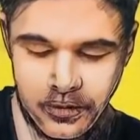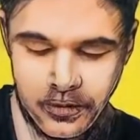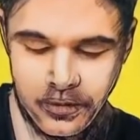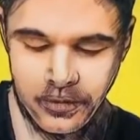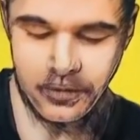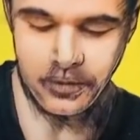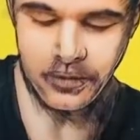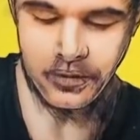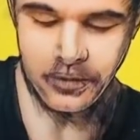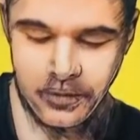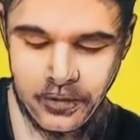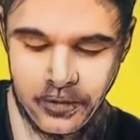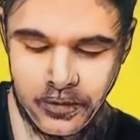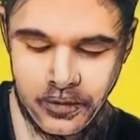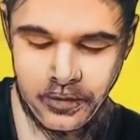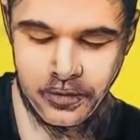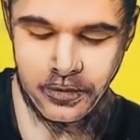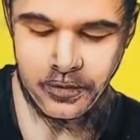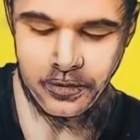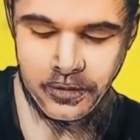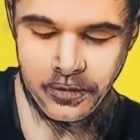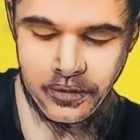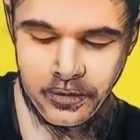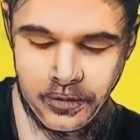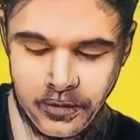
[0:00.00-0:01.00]
but none of you are
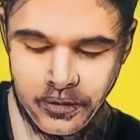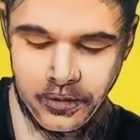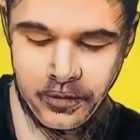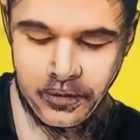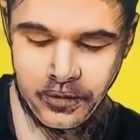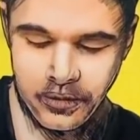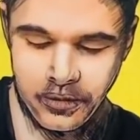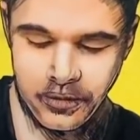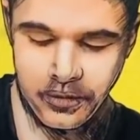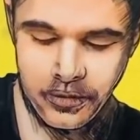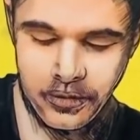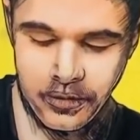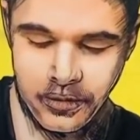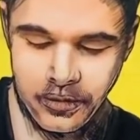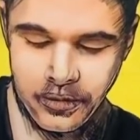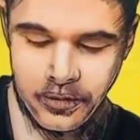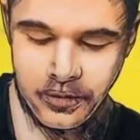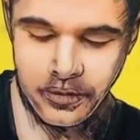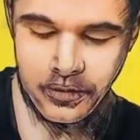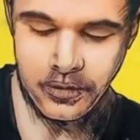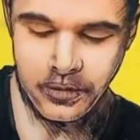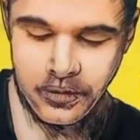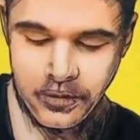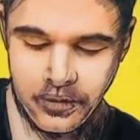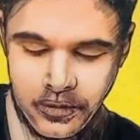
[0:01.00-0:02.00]
moving. None of
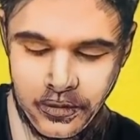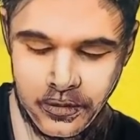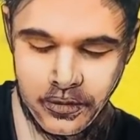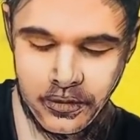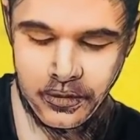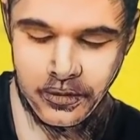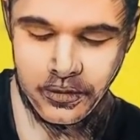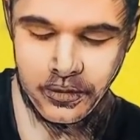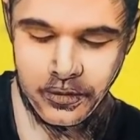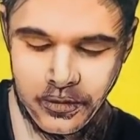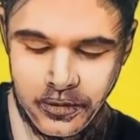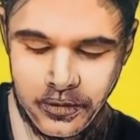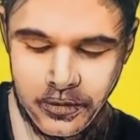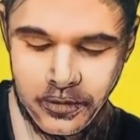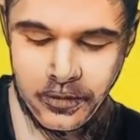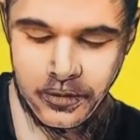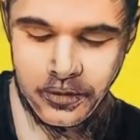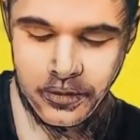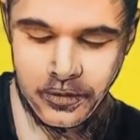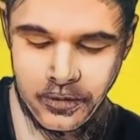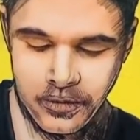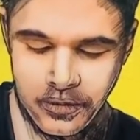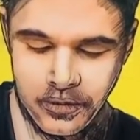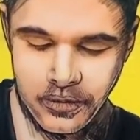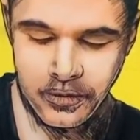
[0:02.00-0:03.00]
you are
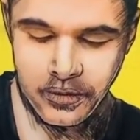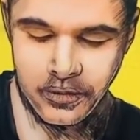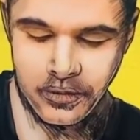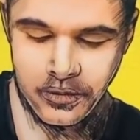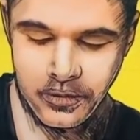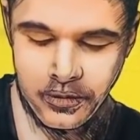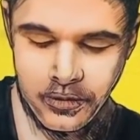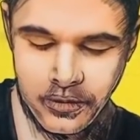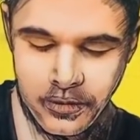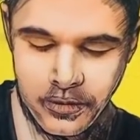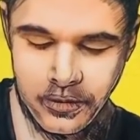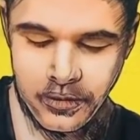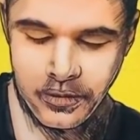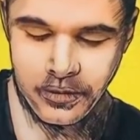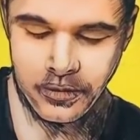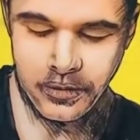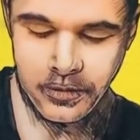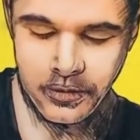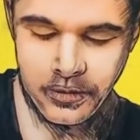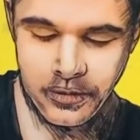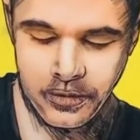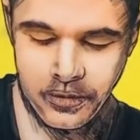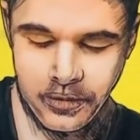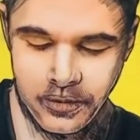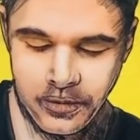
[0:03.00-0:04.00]
putting the
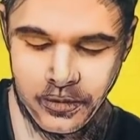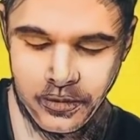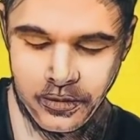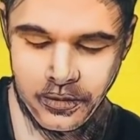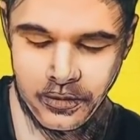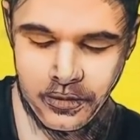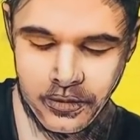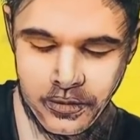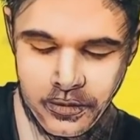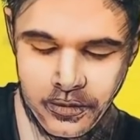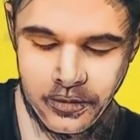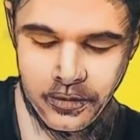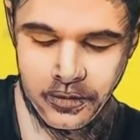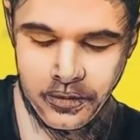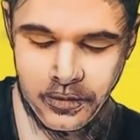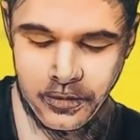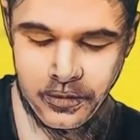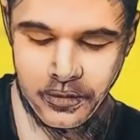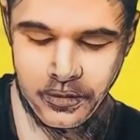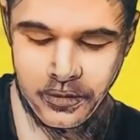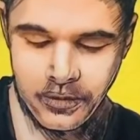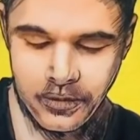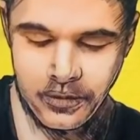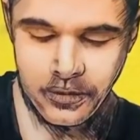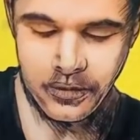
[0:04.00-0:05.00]
actual energy to call
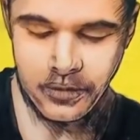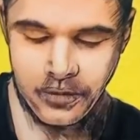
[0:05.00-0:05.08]
to